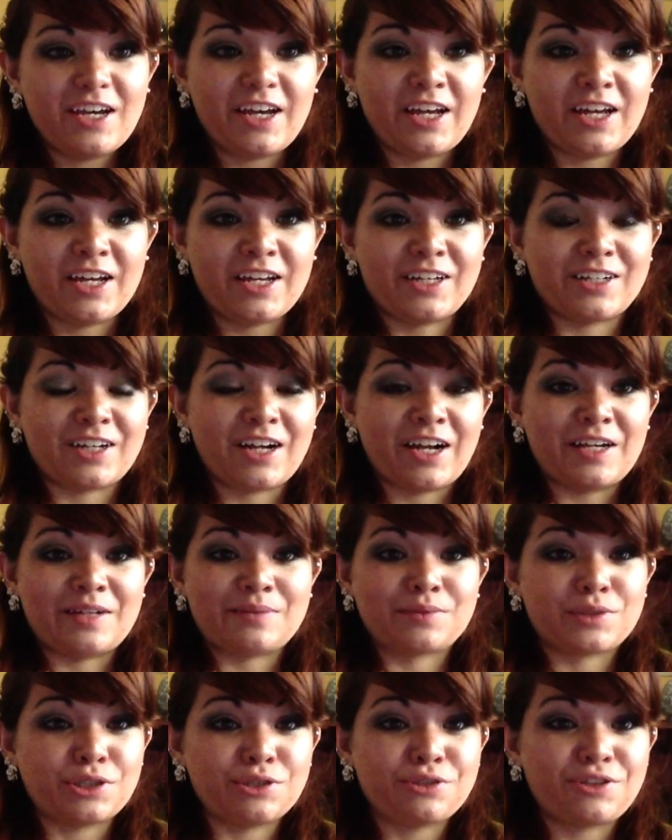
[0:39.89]
and I
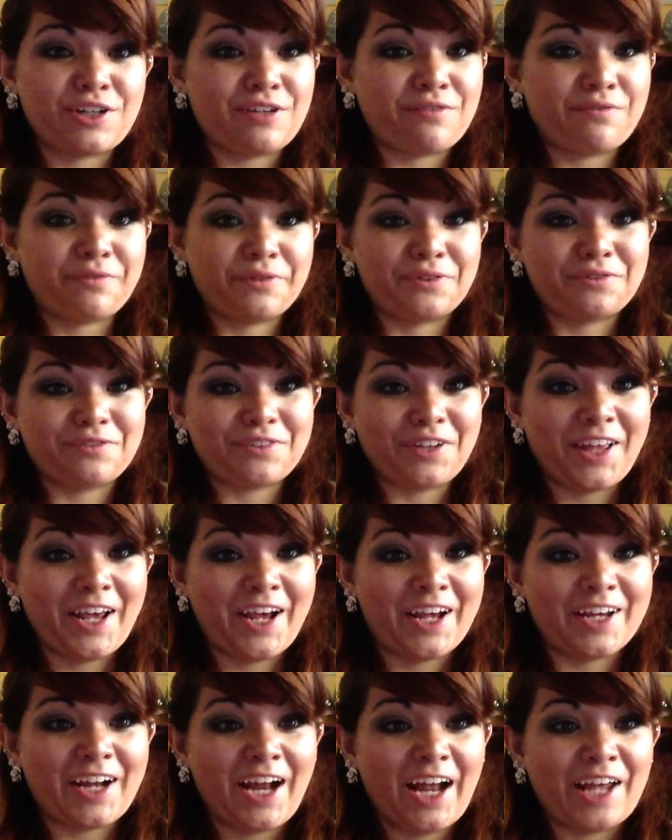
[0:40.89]
am so grateful for
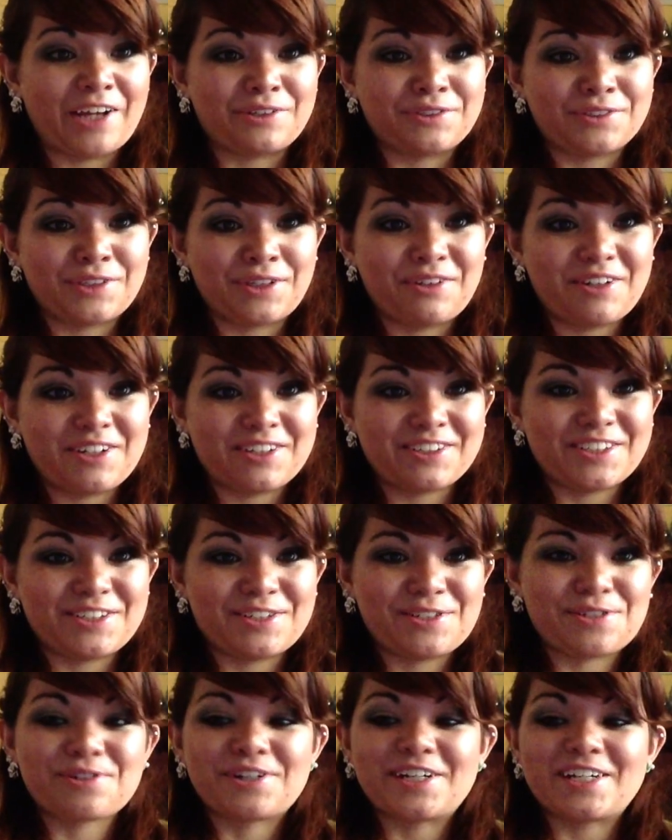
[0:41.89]
that. I don't know how they
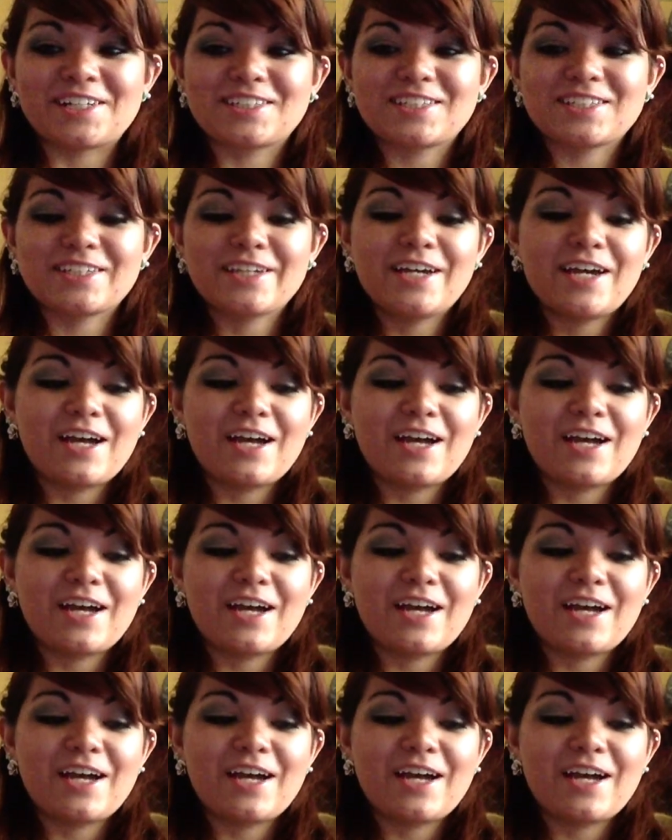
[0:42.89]
do it.